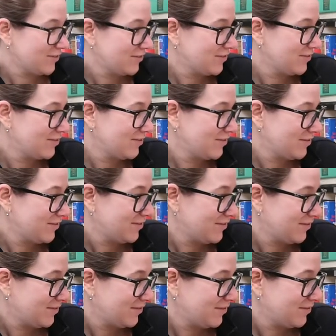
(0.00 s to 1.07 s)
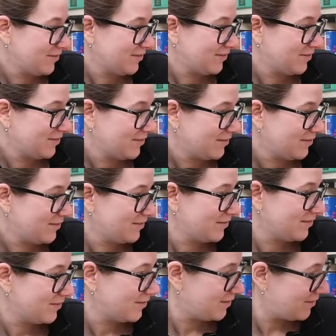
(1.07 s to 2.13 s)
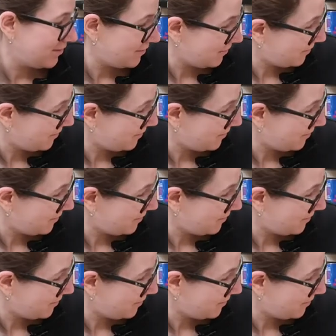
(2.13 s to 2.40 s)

(no one is talking)